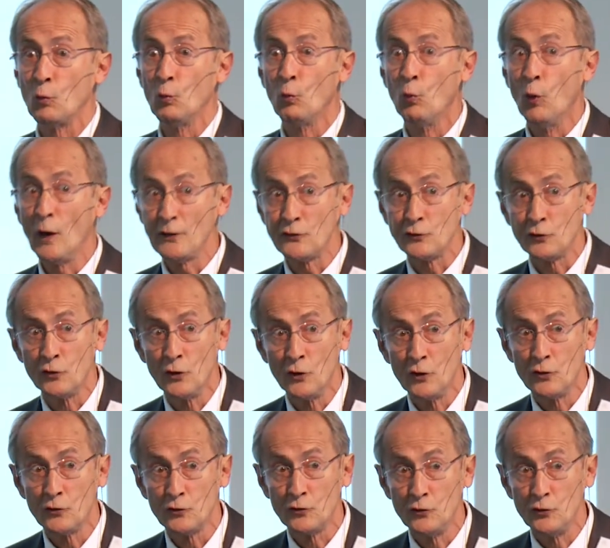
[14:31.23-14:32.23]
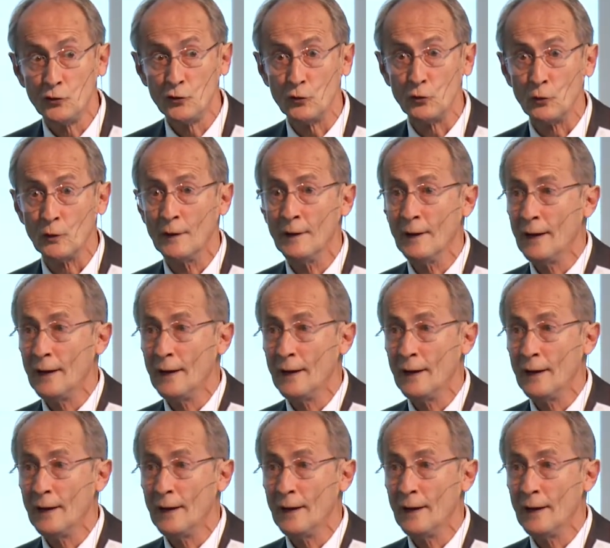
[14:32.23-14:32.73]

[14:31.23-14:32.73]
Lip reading: What to do.